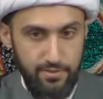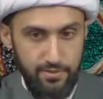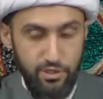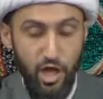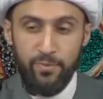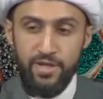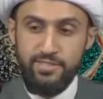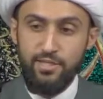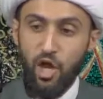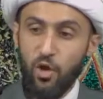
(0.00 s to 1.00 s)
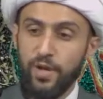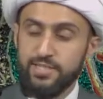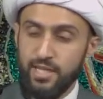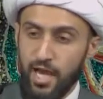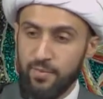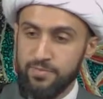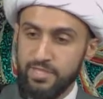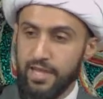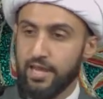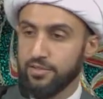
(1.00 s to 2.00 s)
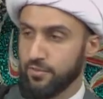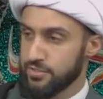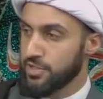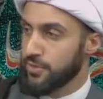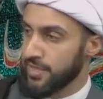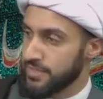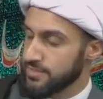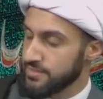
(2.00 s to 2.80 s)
topics that always comes together with Tawheed.